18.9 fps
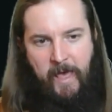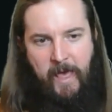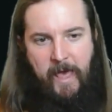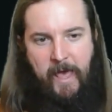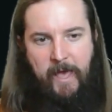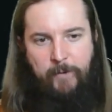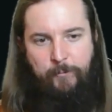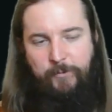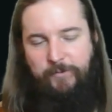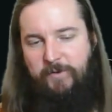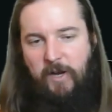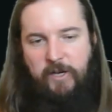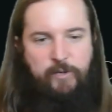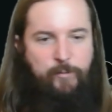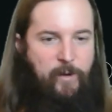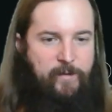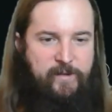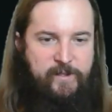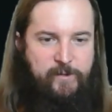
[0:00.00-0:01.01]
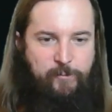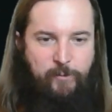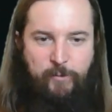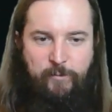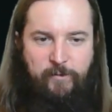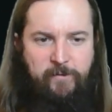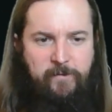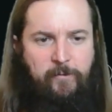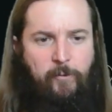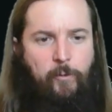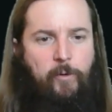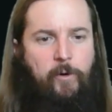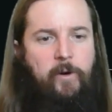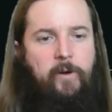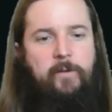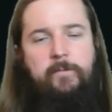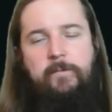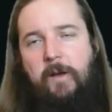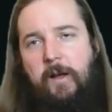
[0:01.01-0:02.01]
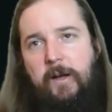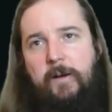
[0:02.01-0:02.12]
and we've talked about this one before.